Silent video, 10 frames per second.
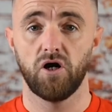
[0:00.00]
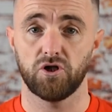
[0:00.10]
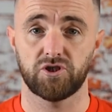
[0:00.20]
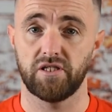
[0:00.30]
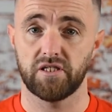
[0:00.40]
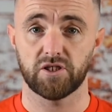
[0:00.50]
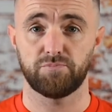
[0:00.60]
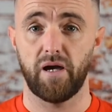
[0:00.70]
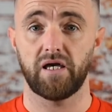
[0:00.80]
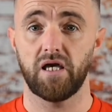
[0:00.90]
or sending a
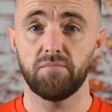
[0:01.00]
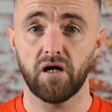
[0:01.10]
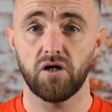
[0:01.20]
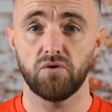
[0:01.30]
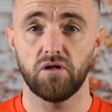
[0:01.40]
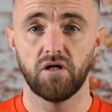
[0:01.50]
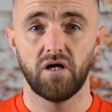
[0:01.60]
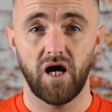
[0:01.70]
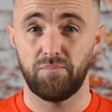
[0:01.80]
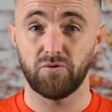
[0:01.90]
spec email out
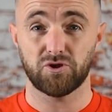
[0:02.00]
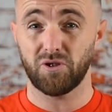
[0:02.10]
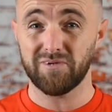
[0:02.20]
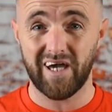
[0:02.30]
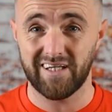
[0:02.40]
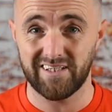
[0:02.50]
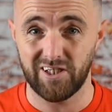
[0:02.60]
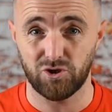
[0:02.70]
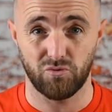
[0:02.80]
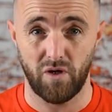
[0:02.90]
about some
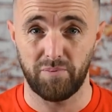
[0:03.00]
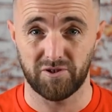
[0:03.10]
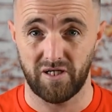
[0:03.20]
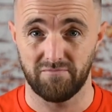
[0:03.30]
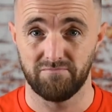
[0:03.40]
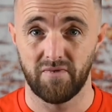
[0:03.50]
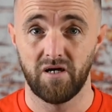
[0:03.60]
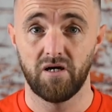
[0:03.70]
candidates you're representing.